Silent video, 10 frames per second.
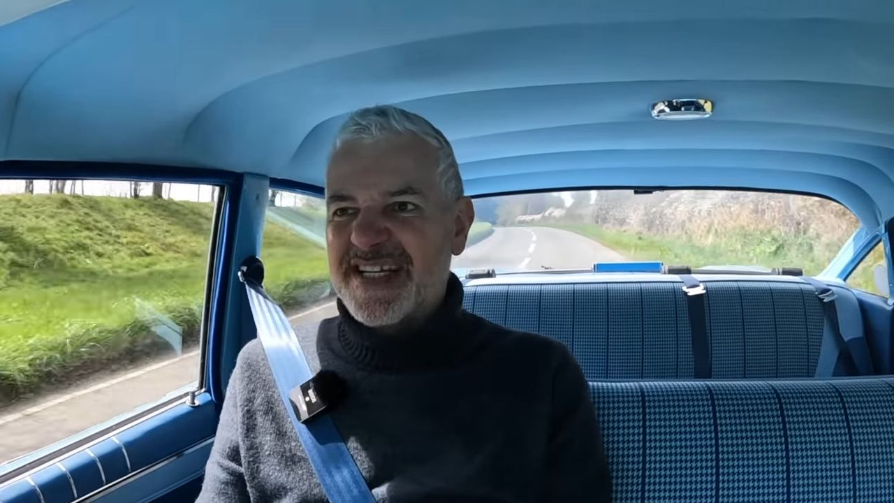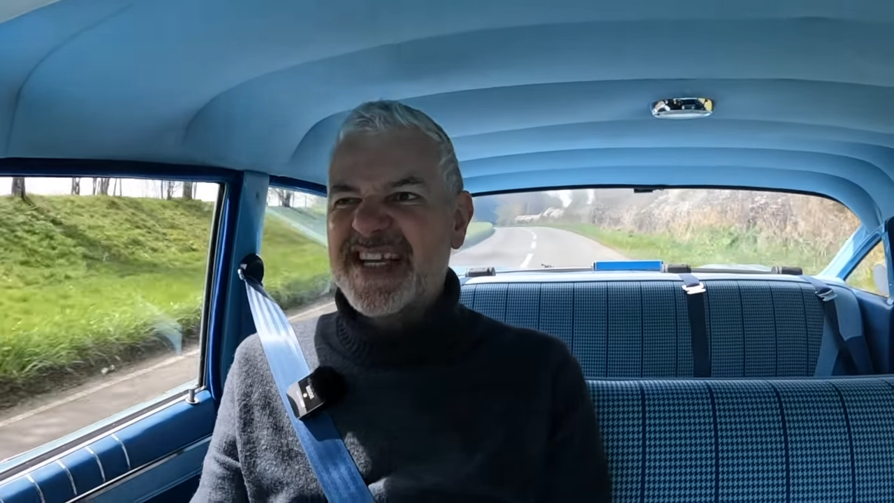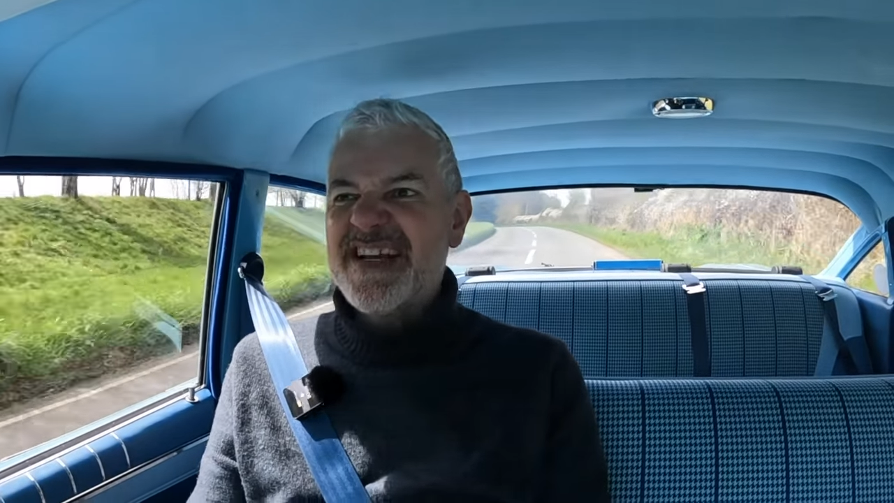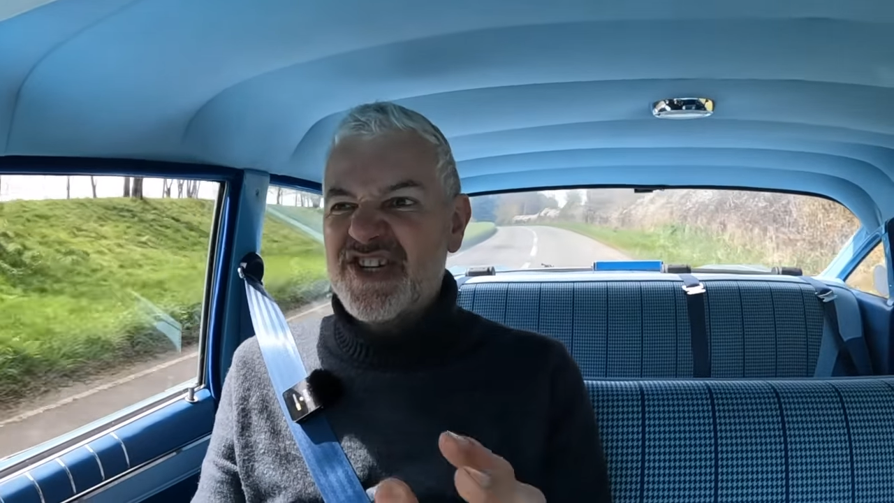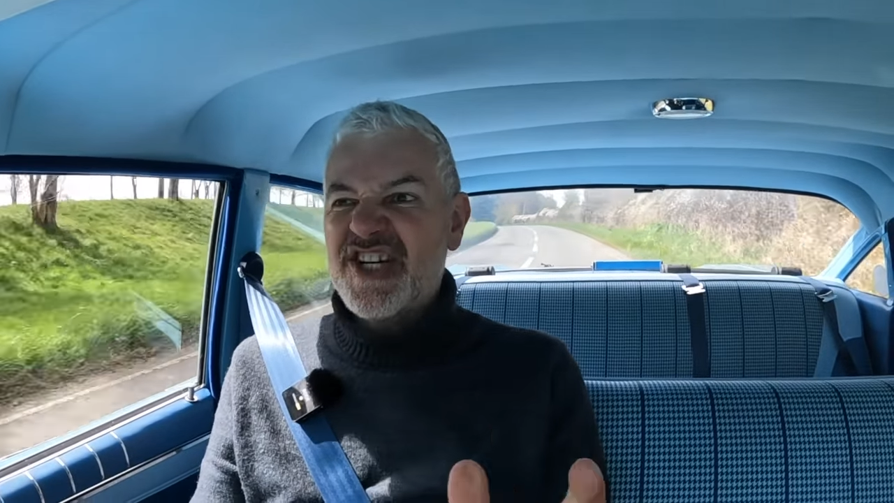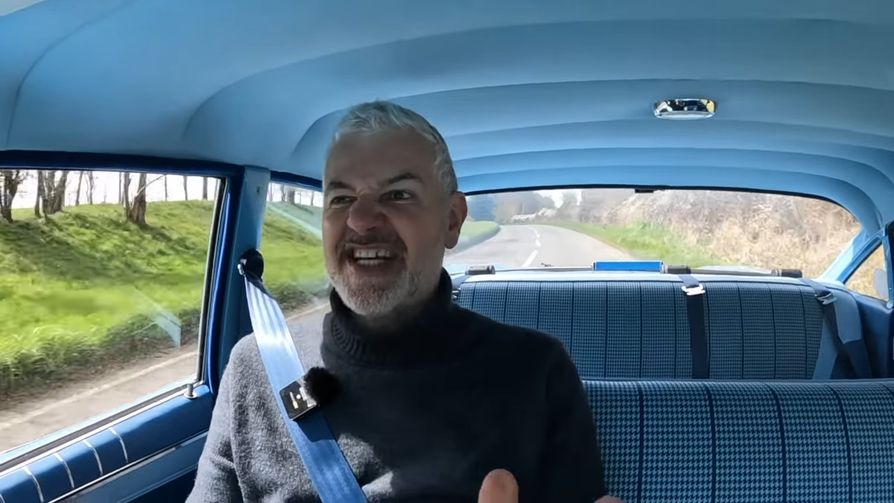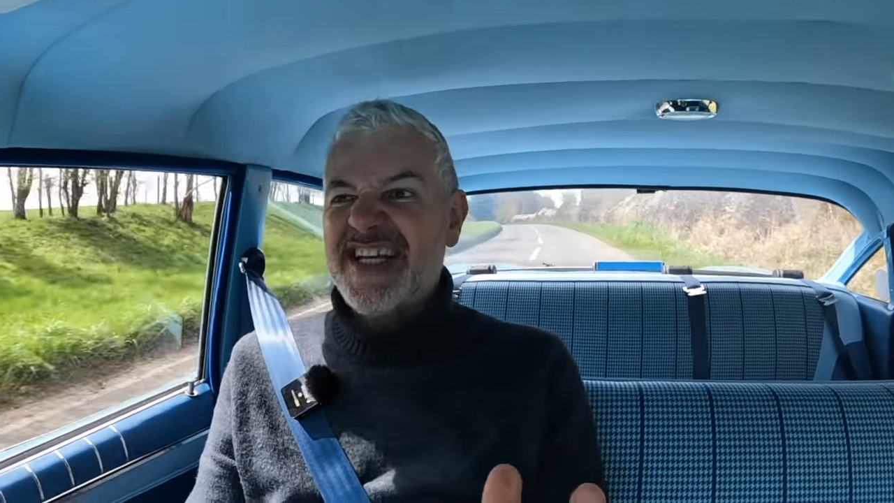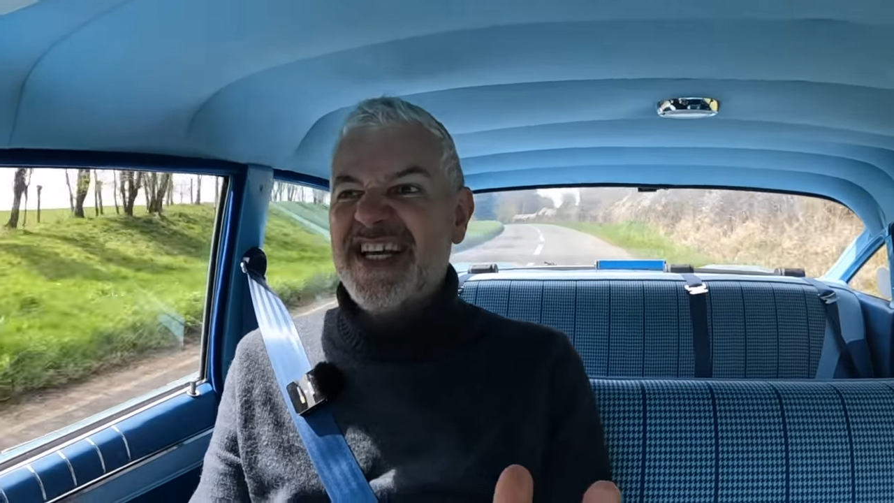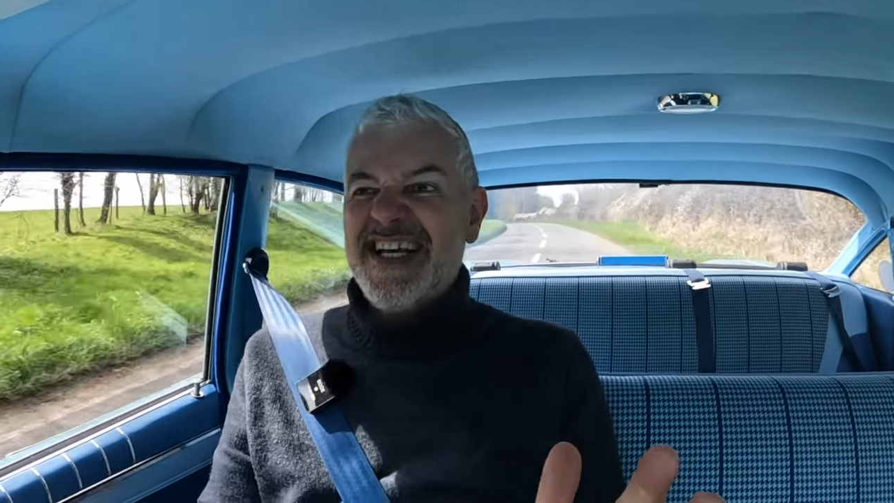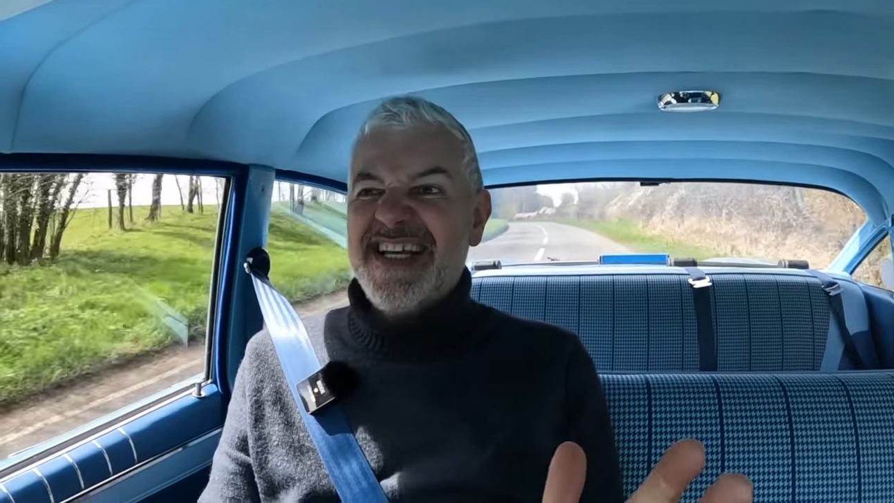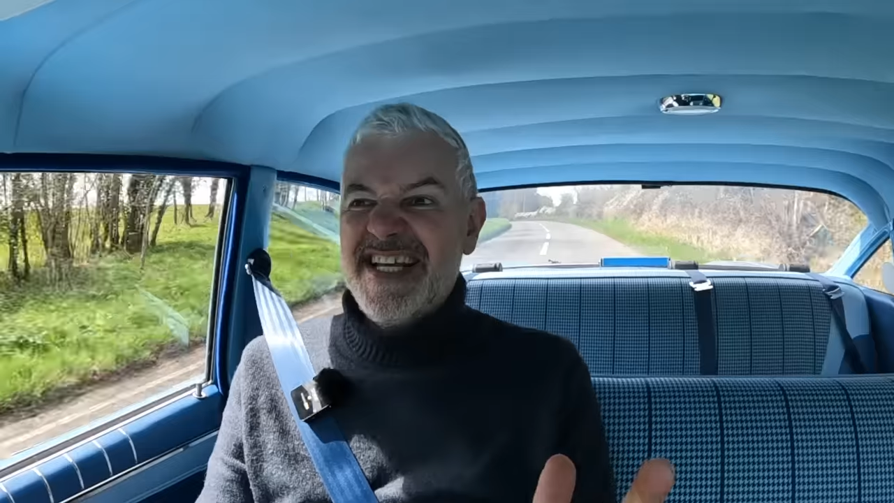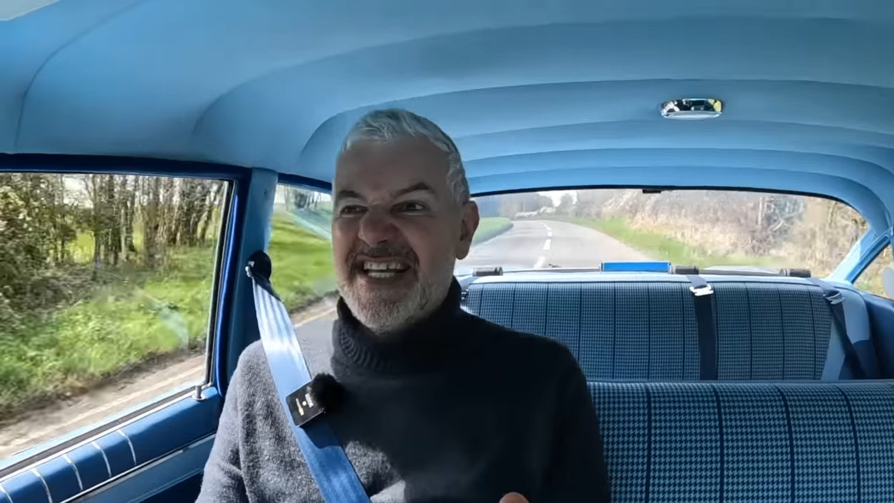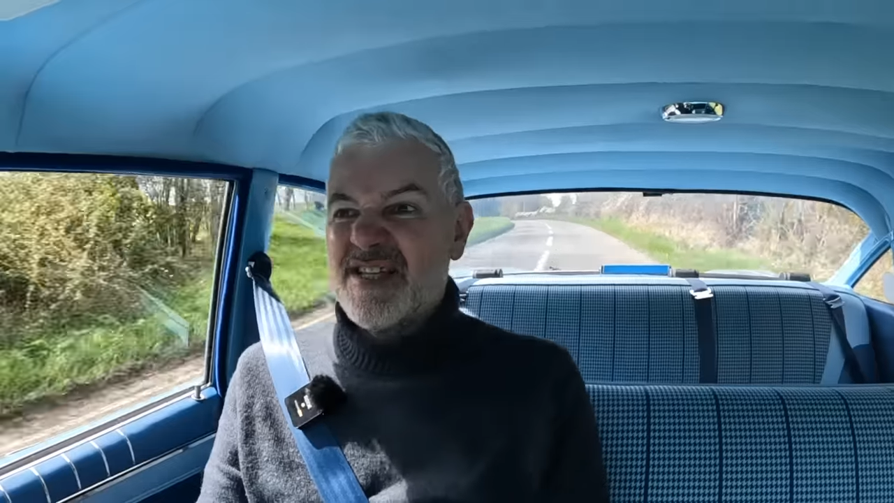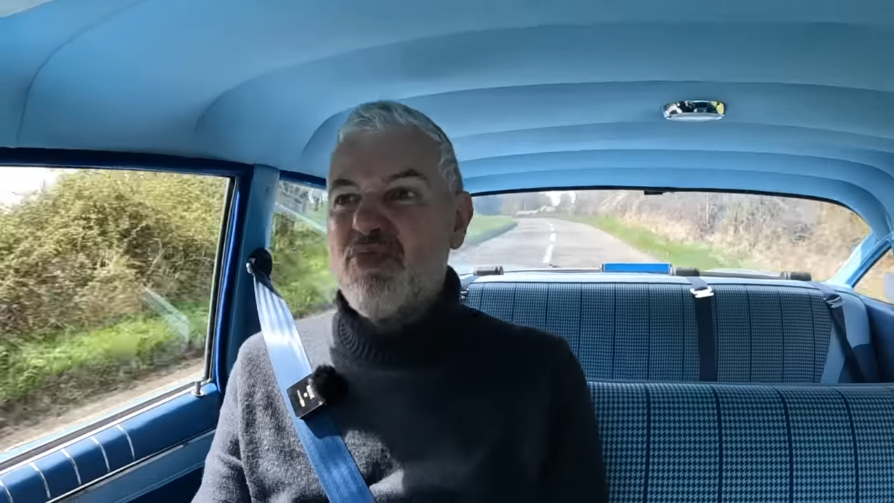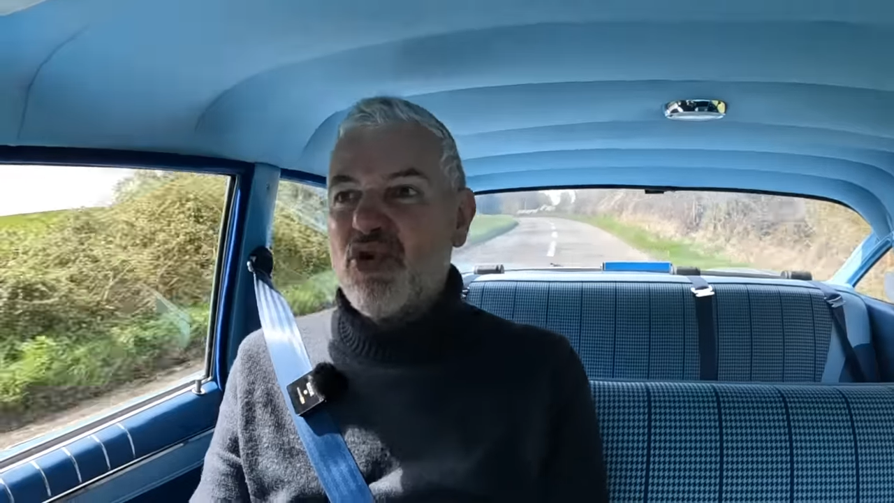essentially,
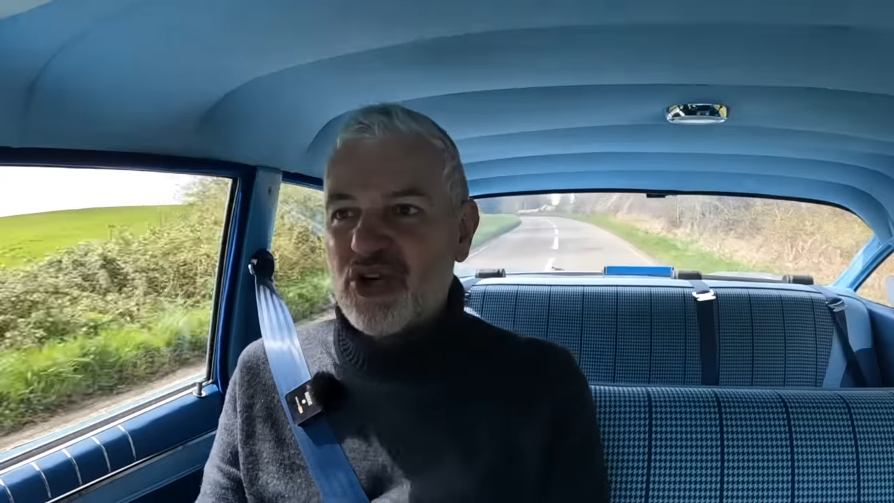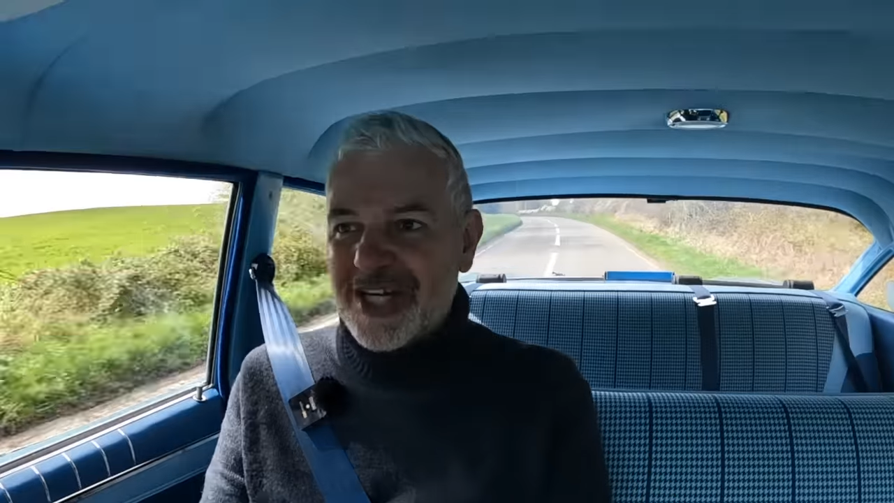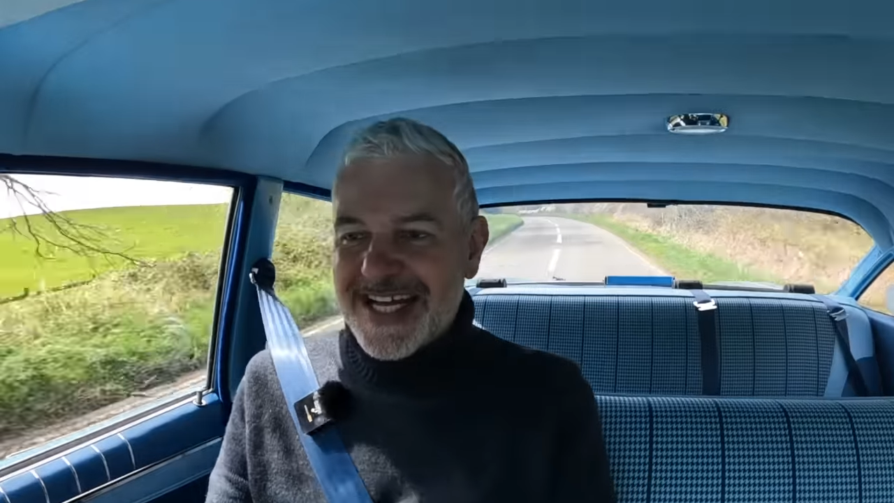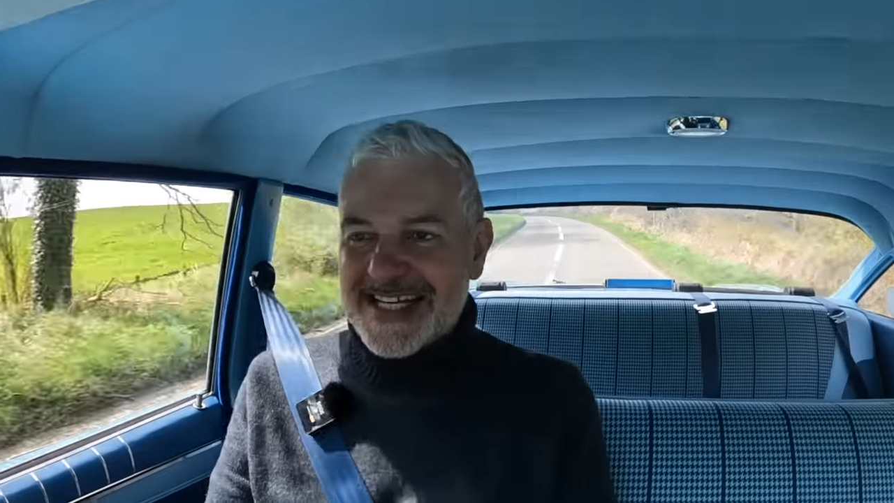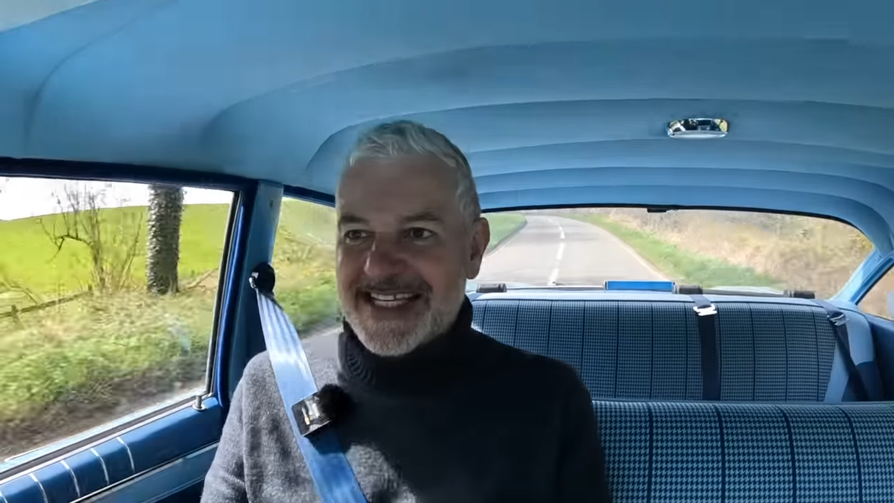it's more or less